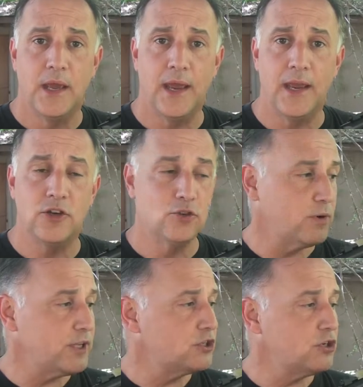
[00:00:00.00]
And
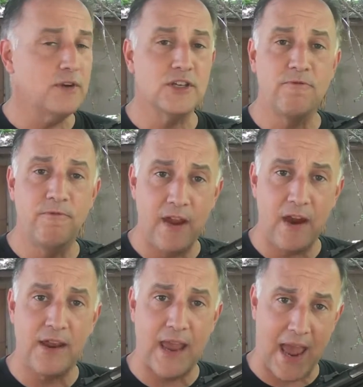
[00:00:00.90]
.22 is
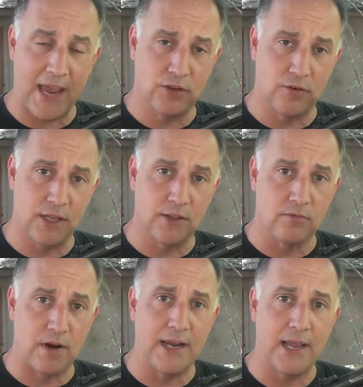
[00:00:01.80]
very accurate in the
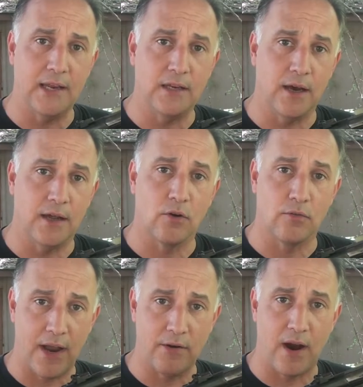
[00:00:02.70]
right handgun or
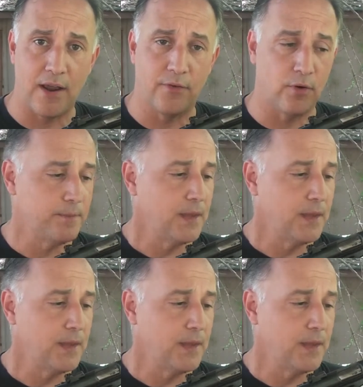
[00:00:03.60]
right rifle.